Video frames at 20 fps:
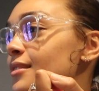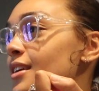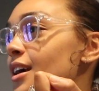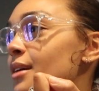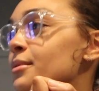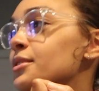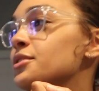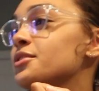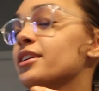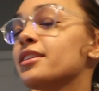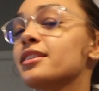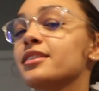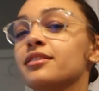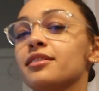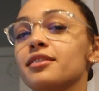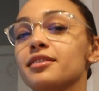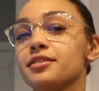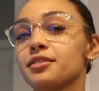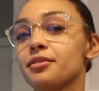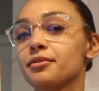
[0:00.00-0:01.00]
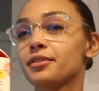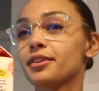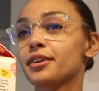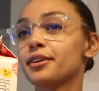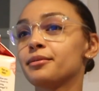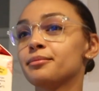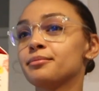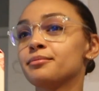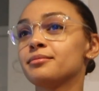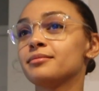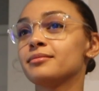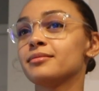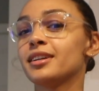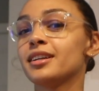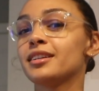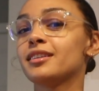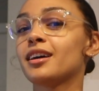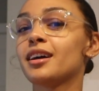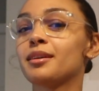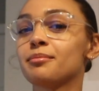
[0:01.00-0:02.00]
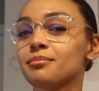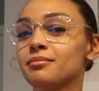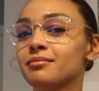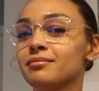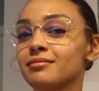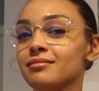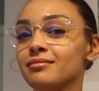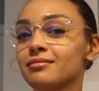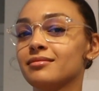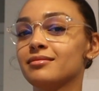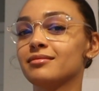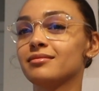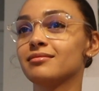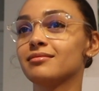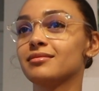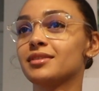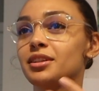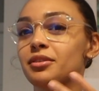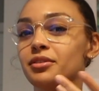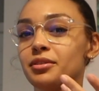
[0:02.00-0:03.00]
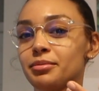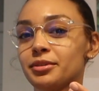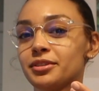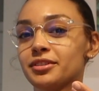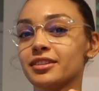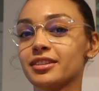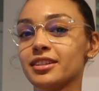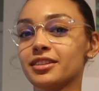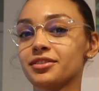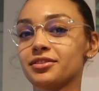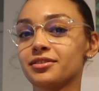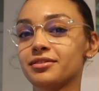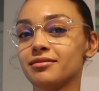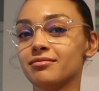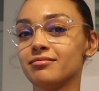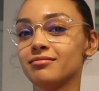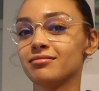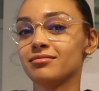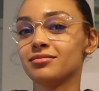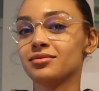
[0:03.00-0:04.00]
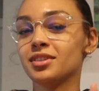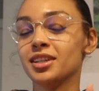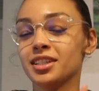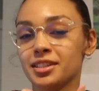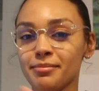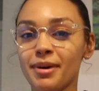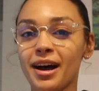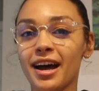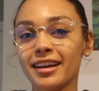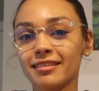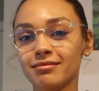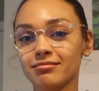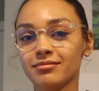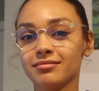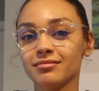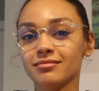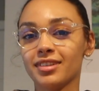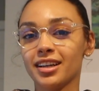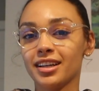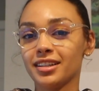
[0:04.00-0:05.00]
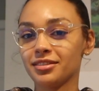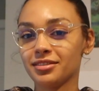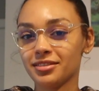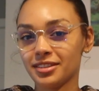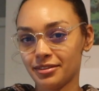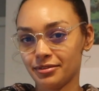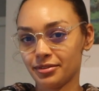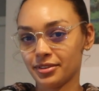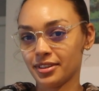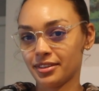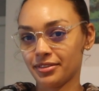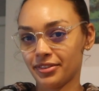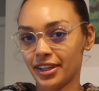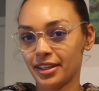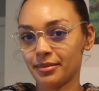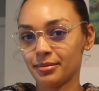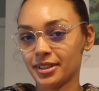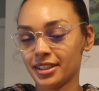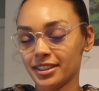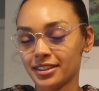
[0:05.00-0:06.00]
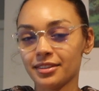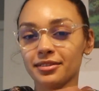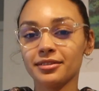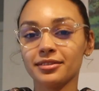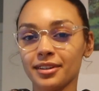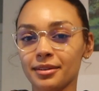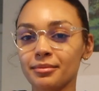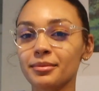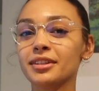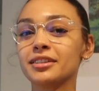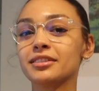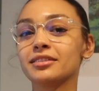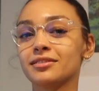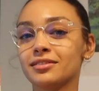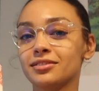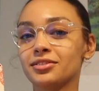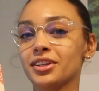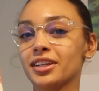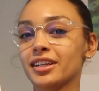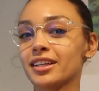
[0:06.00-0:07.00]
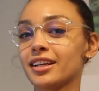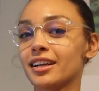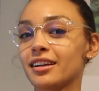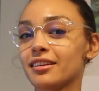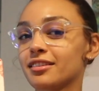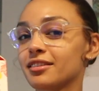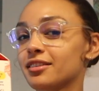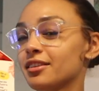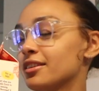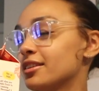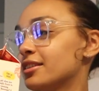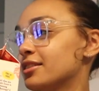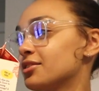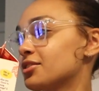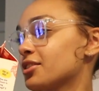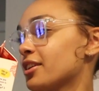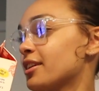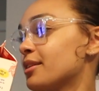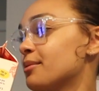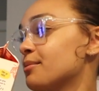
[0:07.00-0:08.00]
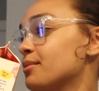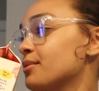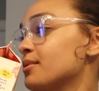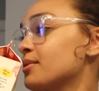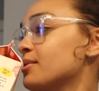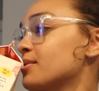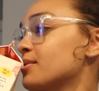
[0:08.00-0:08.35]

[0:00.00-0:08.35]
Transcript: gonna try this on its own though, and I'm the only person that it's mine. I don't live with family, so I'm gonna drink it out of the carton and shut up.